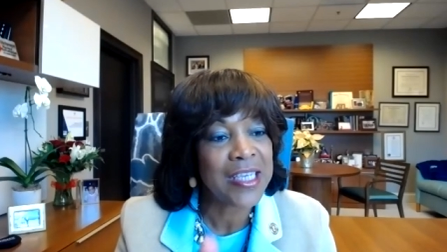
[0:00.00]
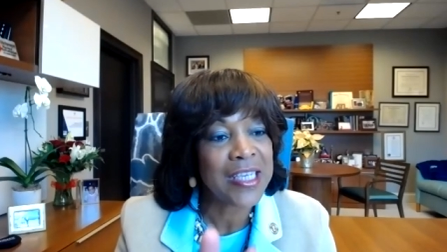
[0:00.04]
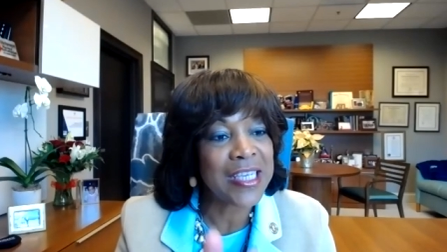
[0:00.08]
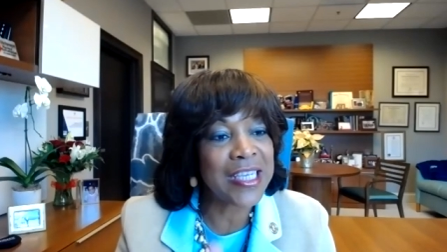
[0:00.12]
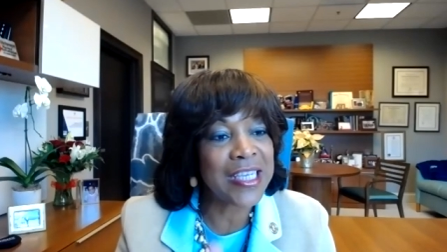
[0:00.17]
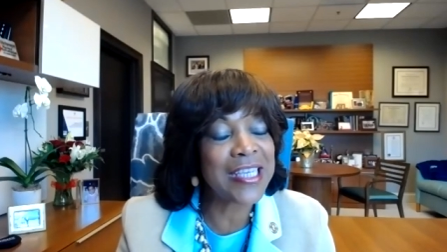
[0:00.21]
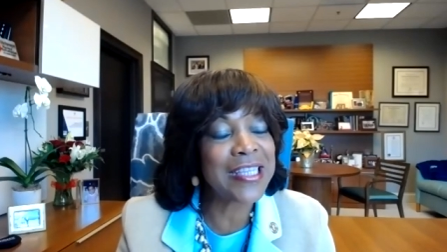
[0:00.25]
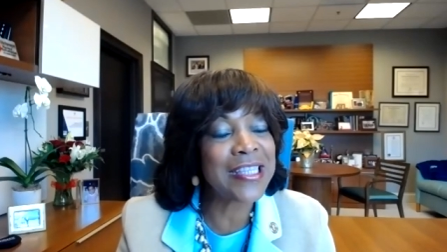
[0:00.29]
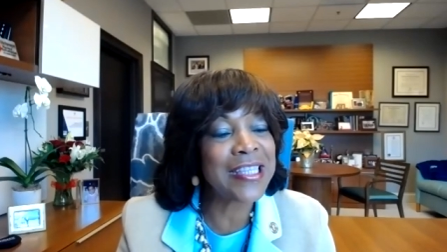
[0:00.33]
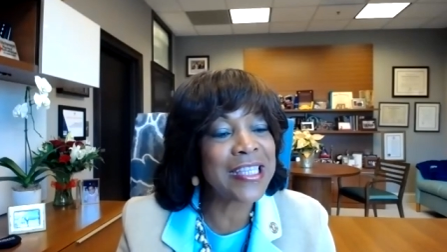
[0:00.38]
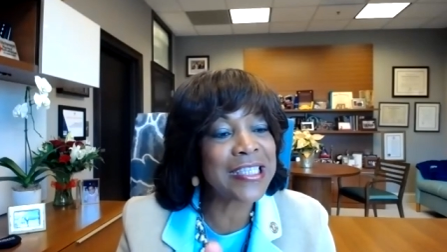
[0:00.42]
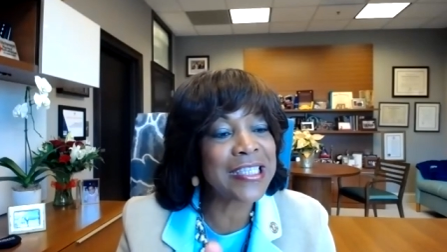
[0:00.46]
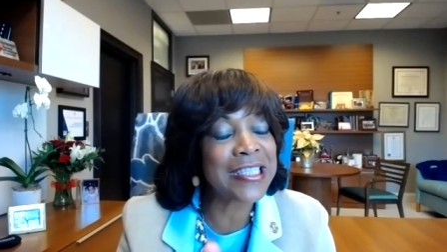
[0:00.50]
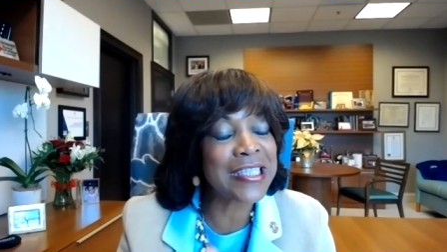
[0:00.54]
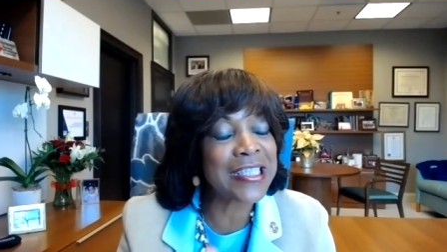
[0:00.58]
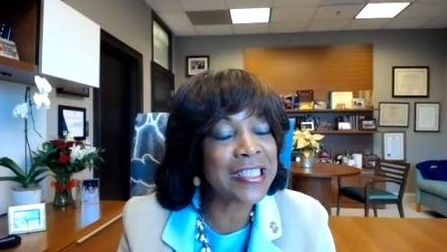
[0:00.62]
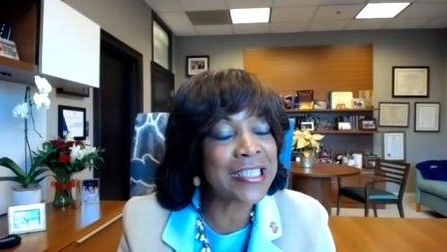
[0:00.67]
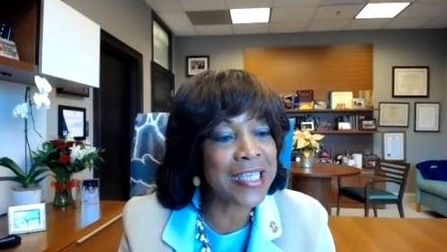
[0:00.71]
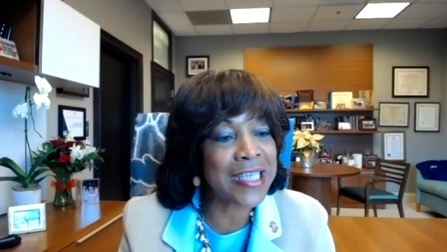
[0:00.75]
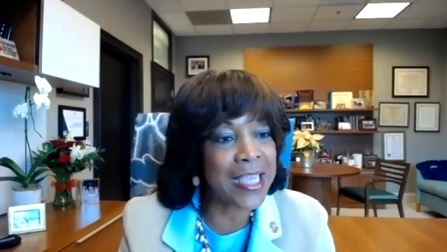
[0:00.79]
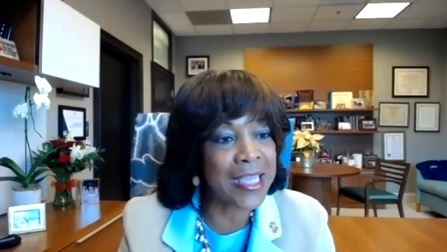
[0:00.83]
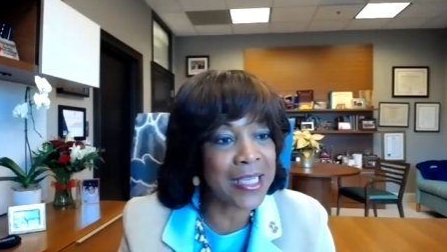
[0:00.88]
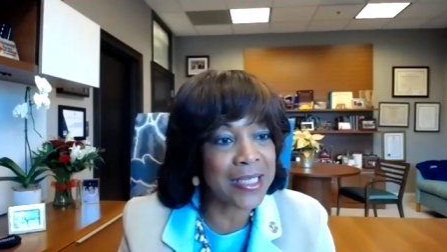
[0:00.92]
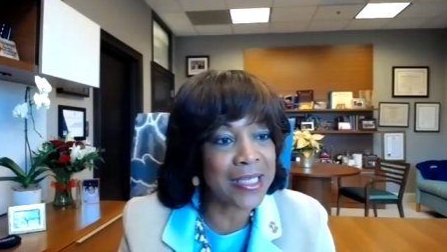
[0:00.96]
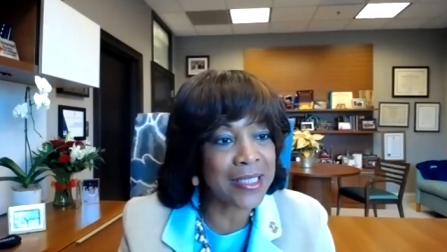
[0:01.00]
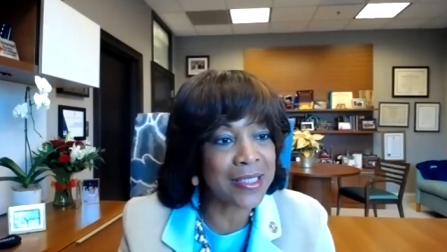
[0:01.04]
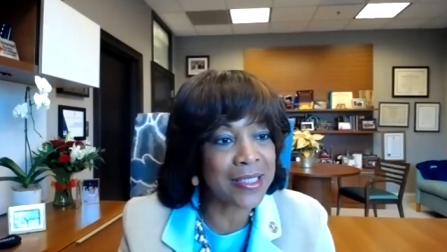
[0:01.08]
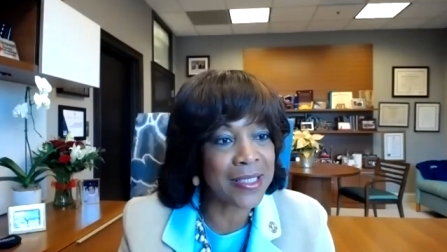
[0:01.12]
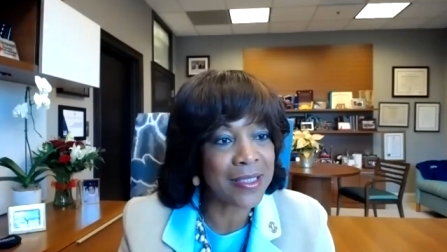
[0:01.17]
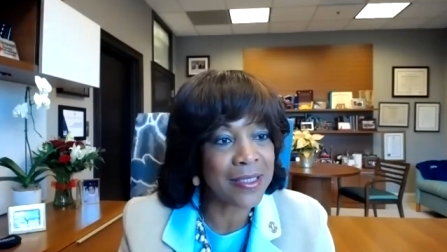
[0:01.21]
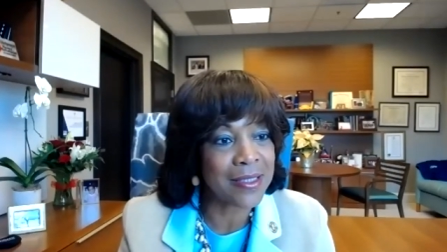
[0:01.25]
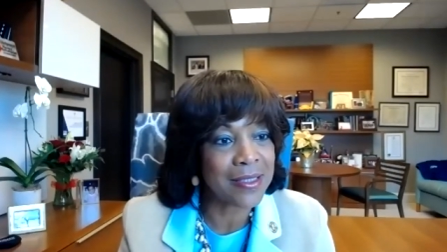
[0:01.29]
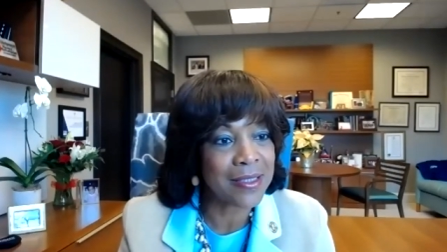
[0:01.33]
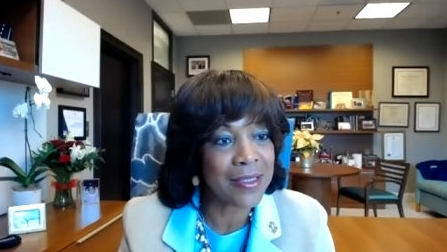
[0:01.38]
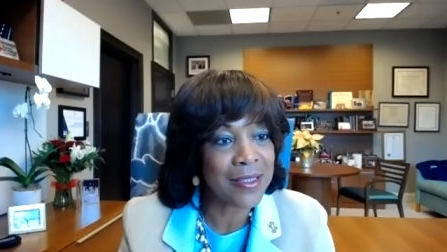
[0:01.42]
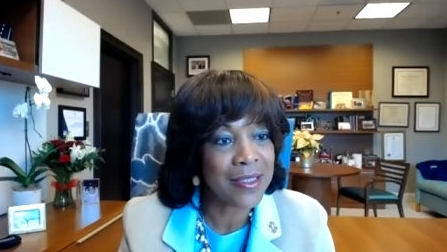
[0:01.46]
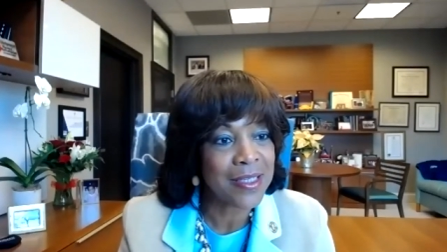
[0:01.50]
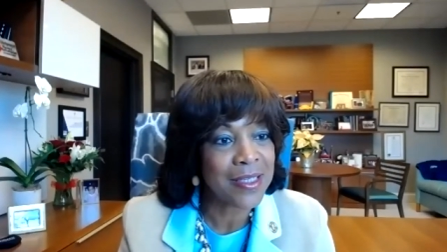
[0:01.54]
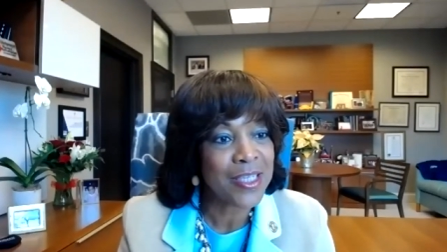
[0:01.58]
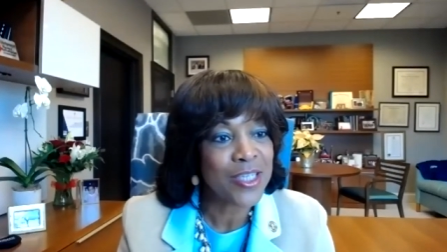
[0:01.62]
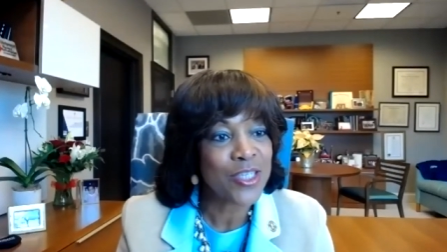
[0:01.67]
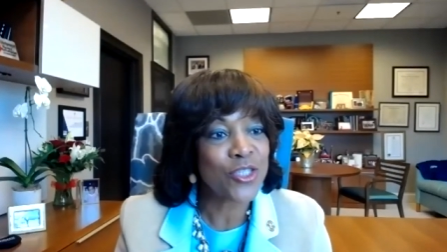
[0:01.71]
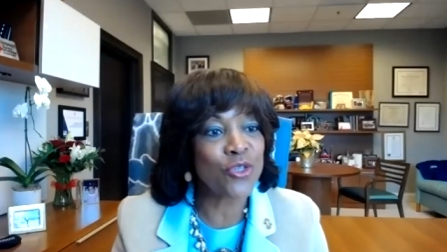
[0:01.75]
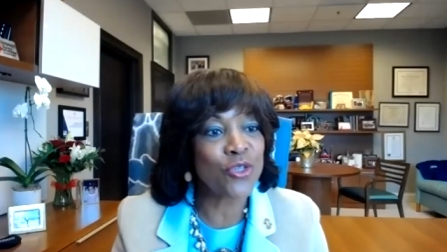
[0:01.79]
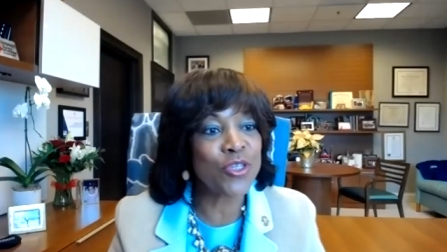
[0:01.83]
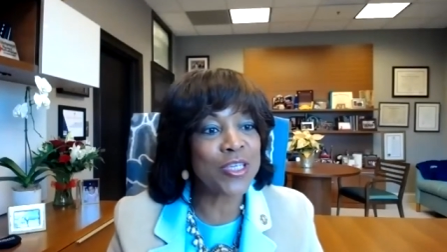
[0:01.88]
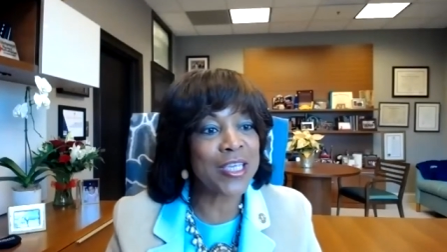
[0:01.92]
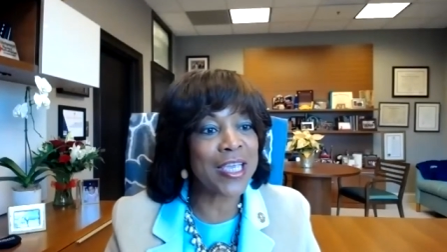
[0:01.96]
in the state
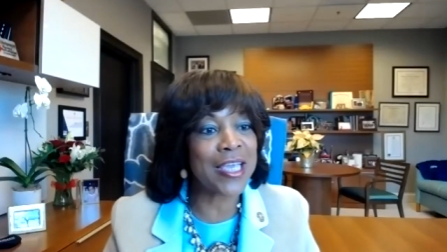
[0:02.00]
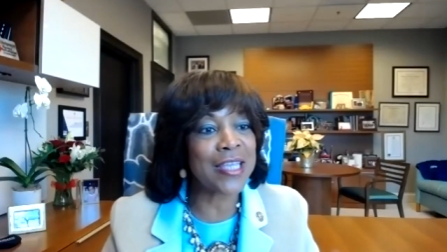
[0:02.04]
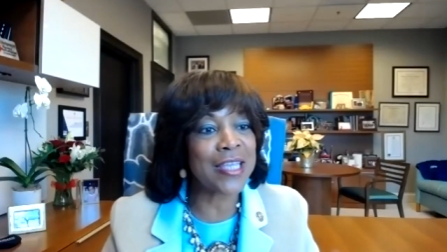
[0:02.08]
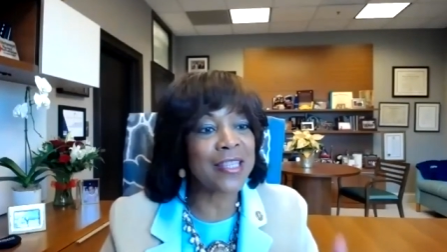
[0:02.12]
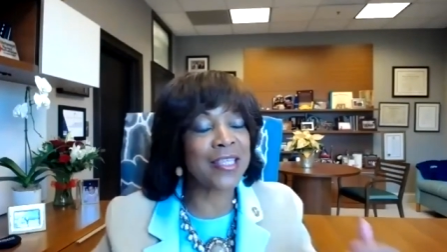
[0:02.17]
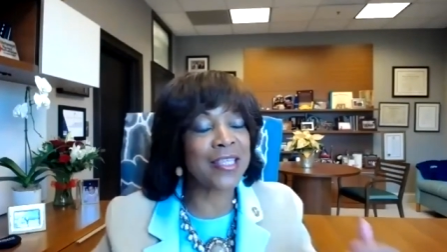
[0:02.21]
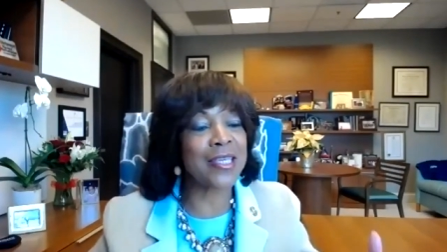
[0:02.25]
to get